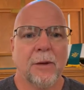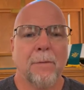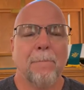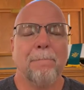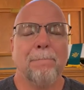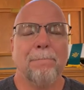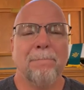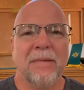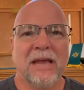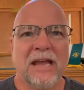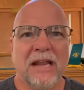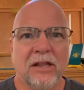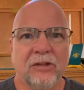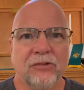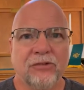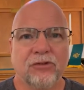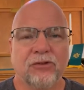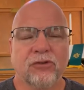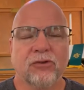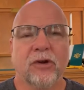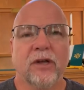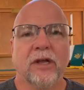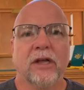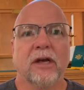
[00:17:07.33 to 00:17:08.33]

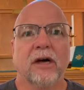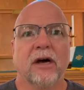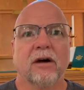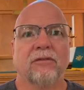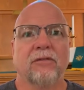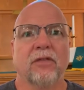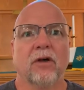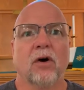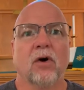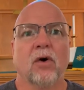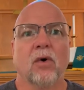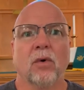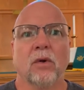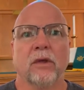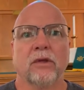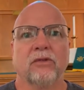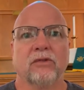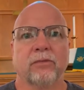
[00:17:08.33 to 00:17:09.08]
ministry of the Holy